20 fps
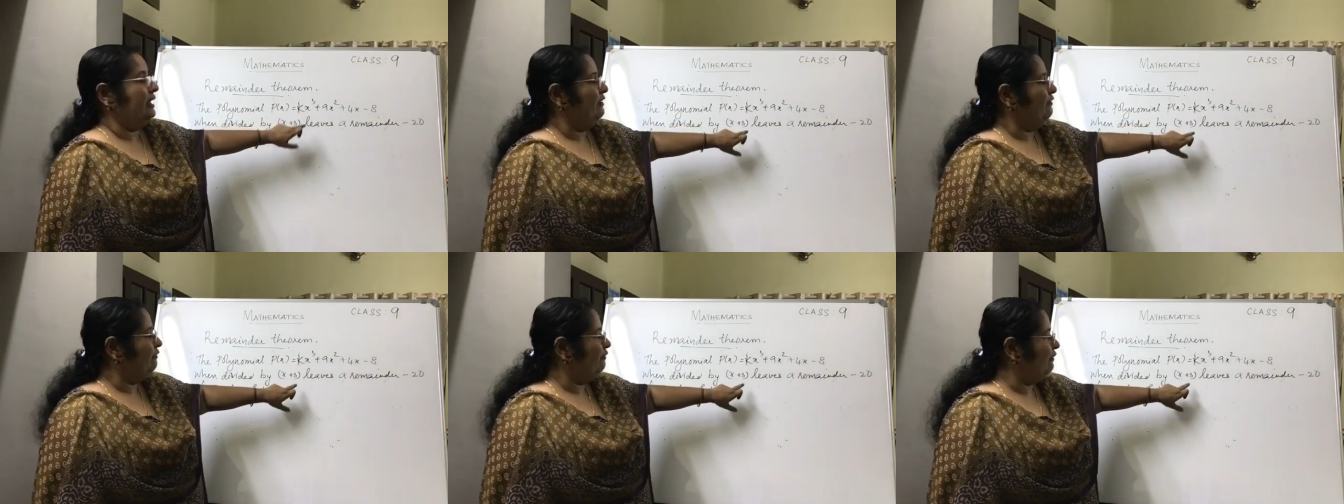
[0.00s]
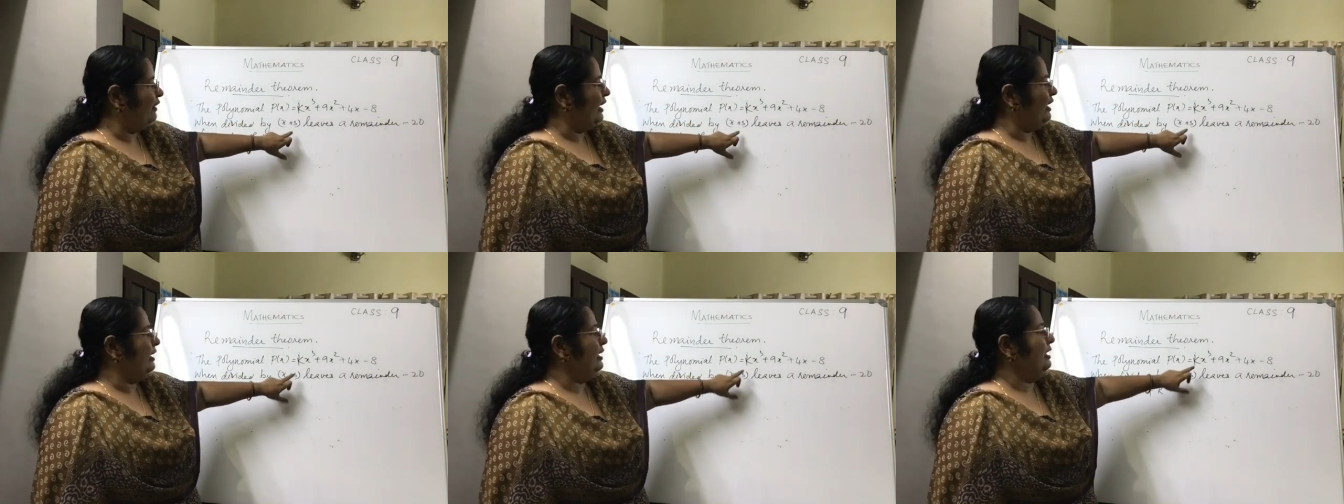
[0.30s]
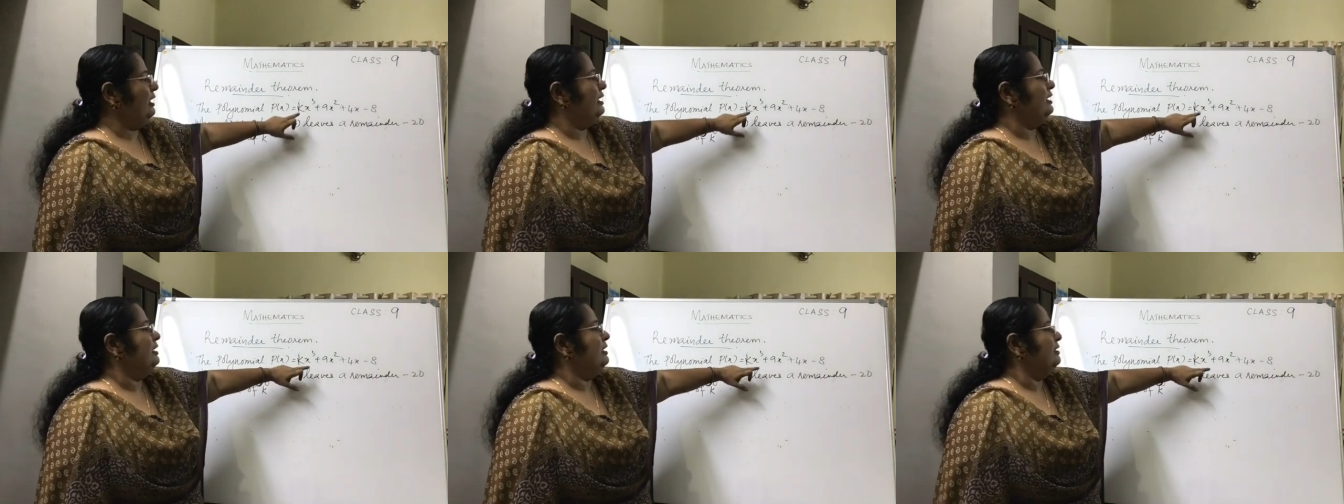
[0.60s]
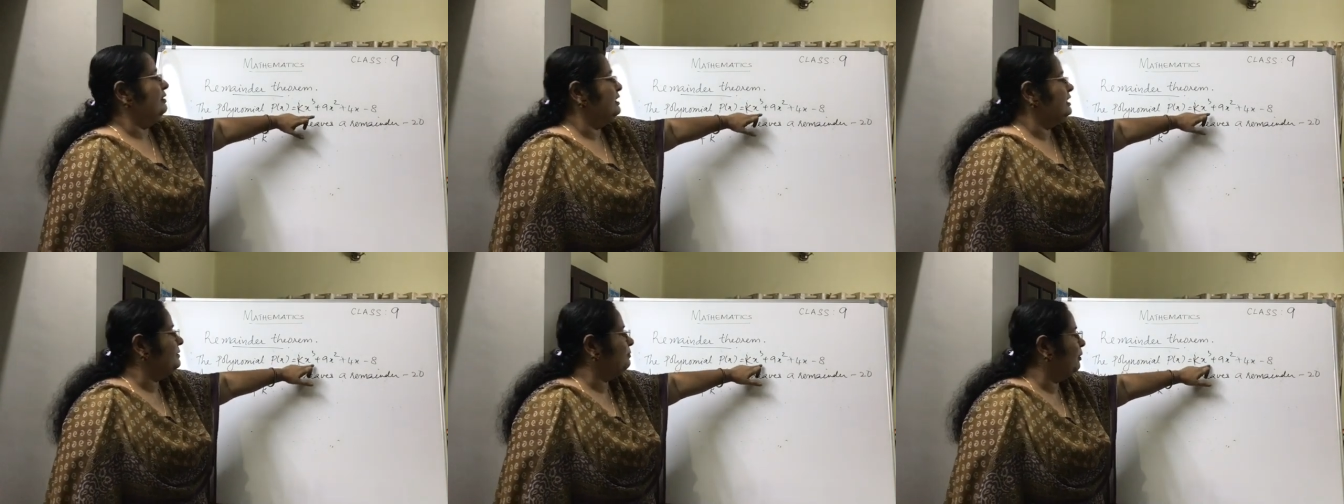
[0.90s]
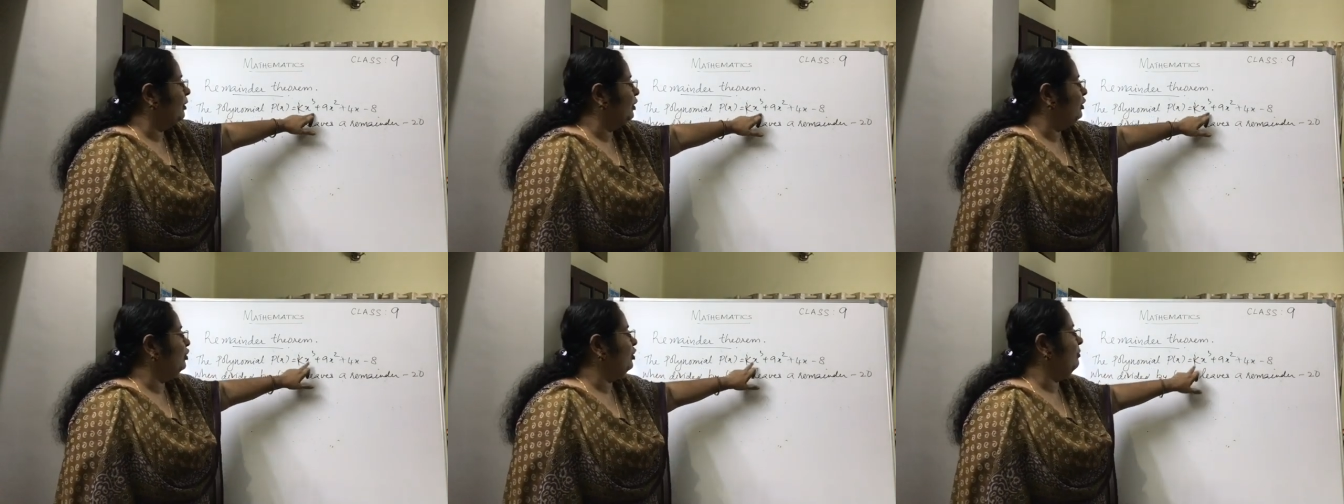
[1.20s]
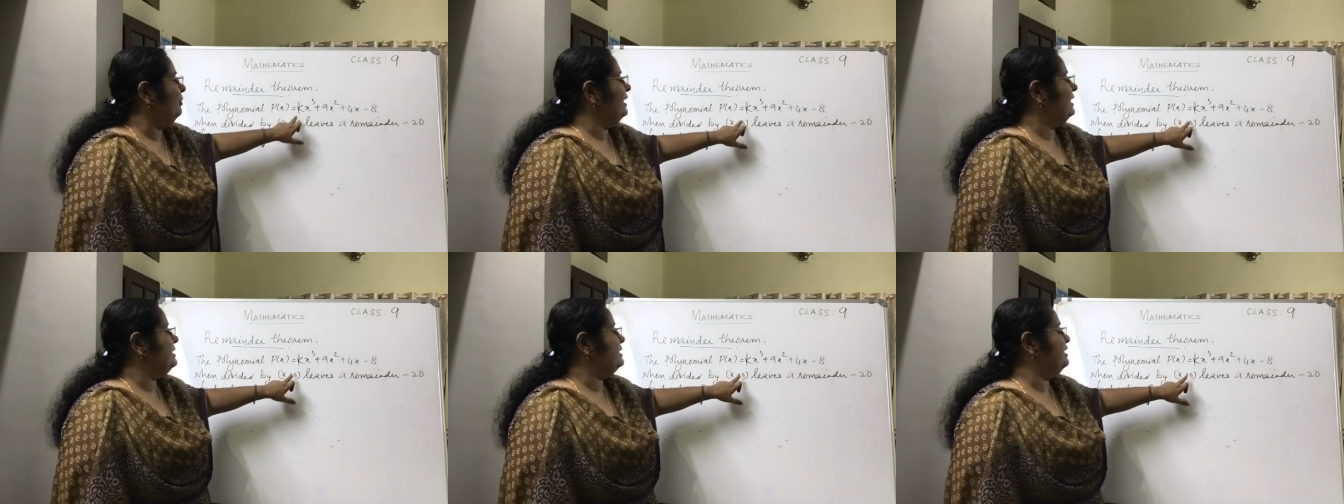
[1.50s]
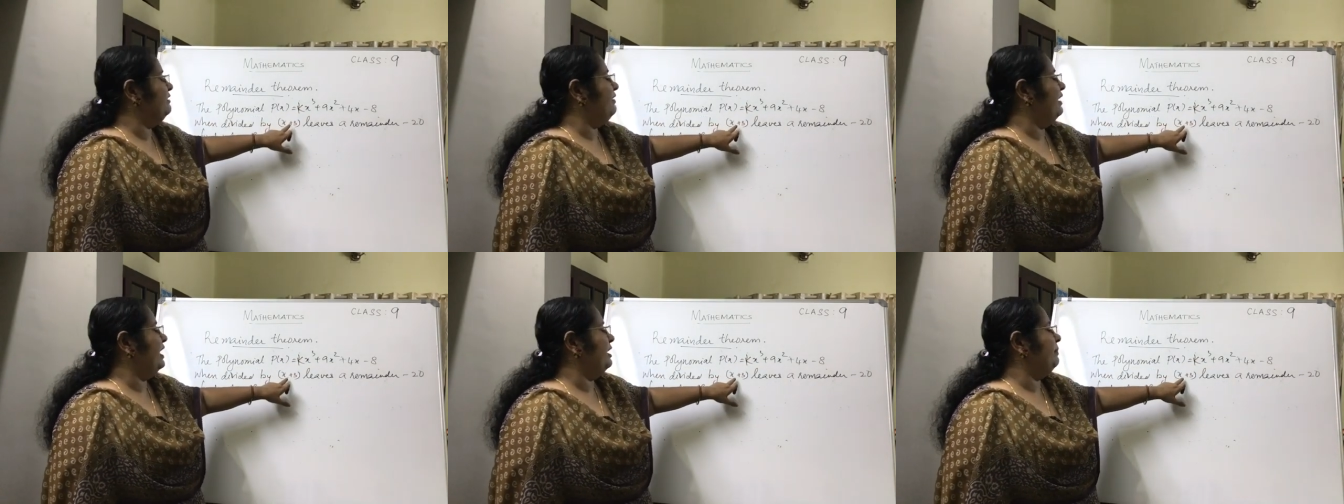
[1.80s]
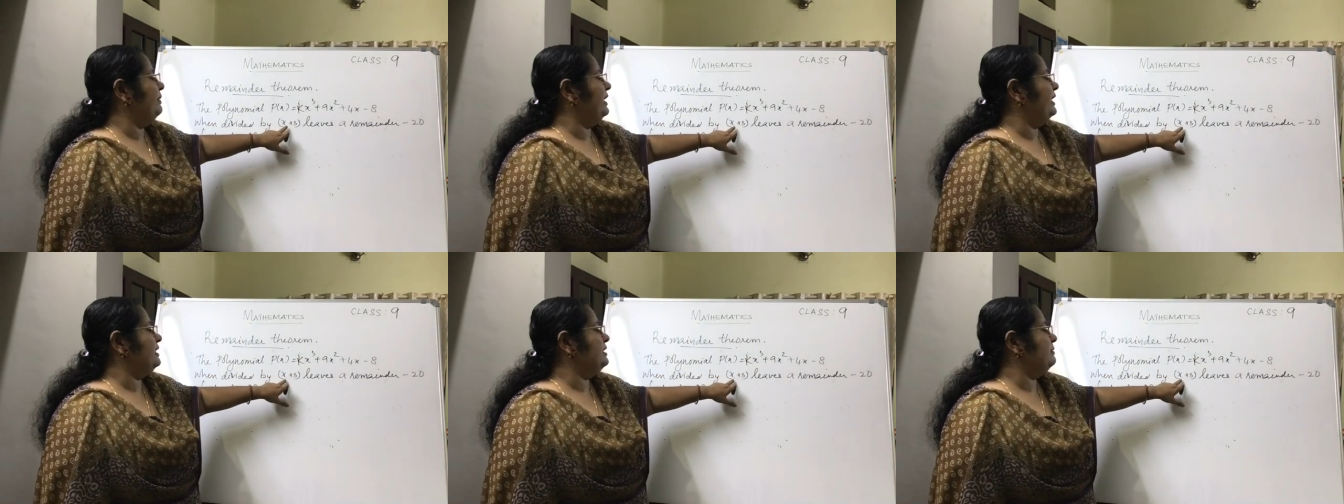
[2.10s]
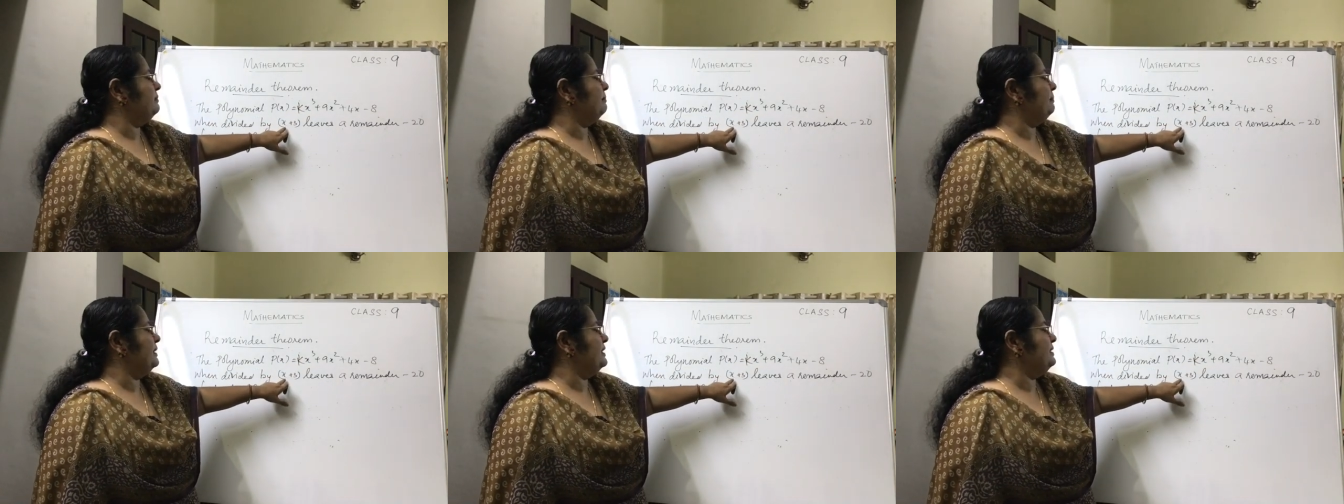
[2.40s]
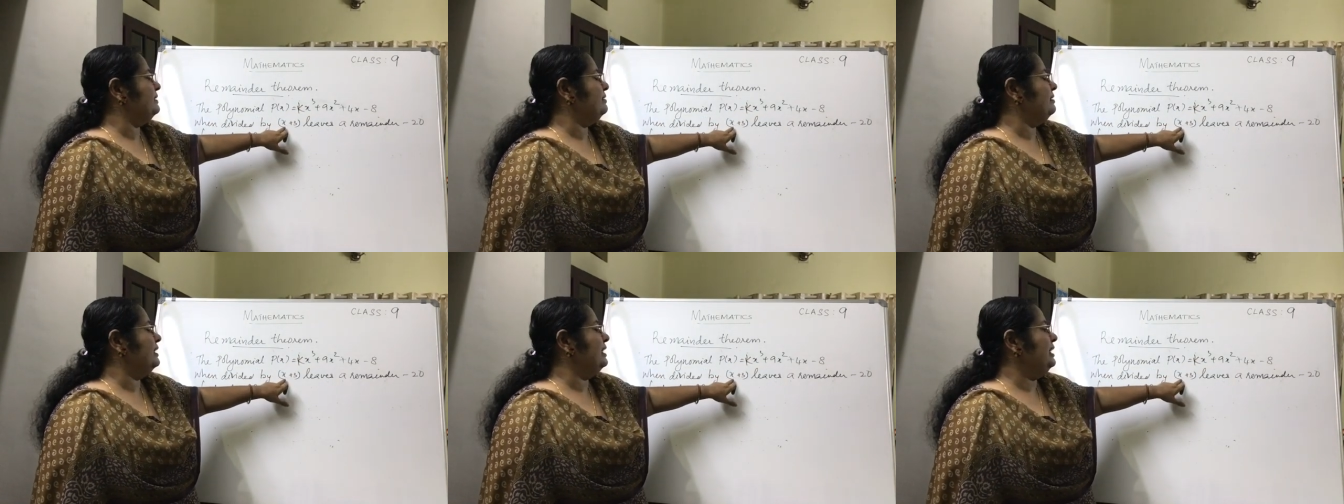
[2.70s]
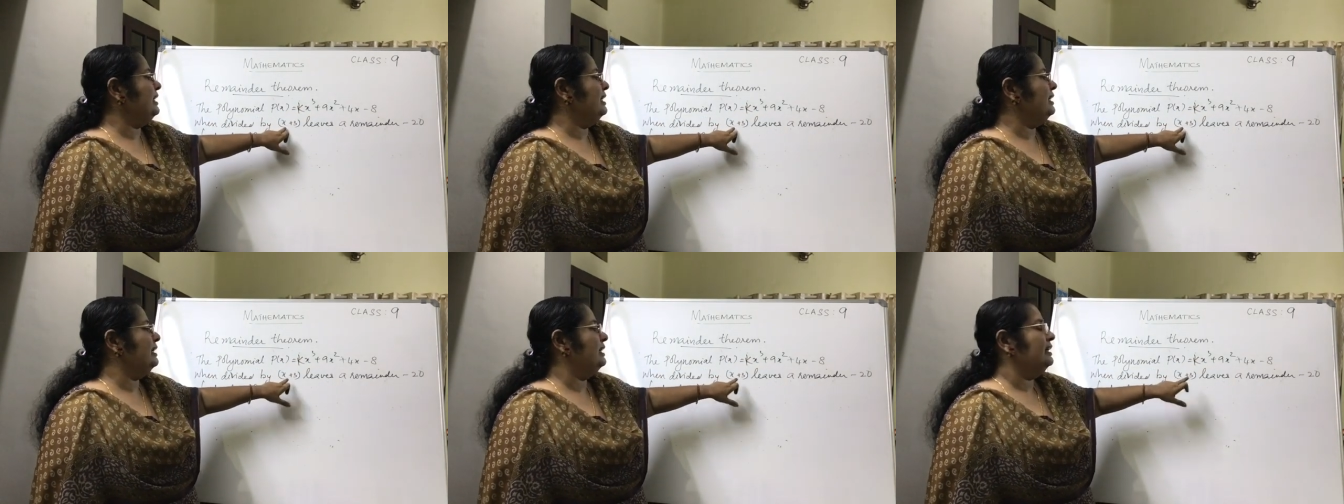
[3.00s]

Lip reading: When this polynomial is divided by x plus 3,